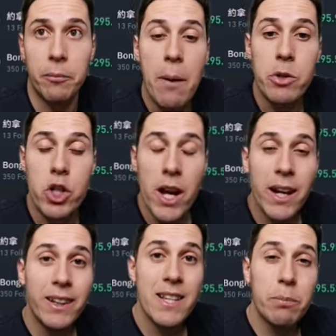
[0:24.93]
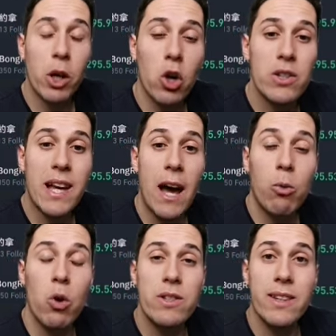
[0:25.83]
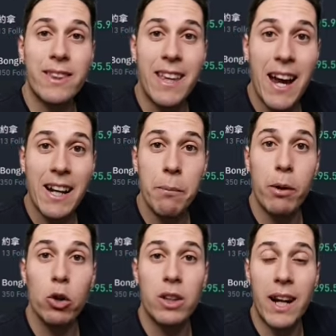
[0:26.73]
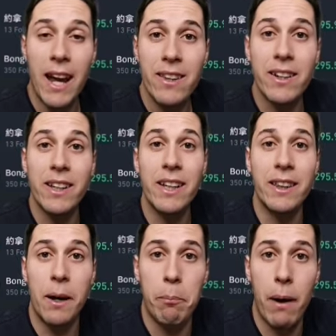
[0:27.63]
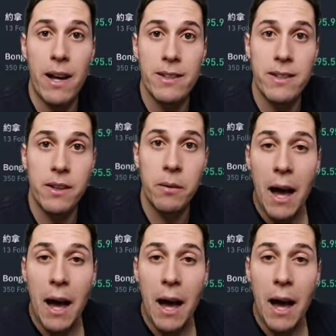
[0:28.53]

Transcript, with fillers: I'm sharing this because I was a terrible trader in the past.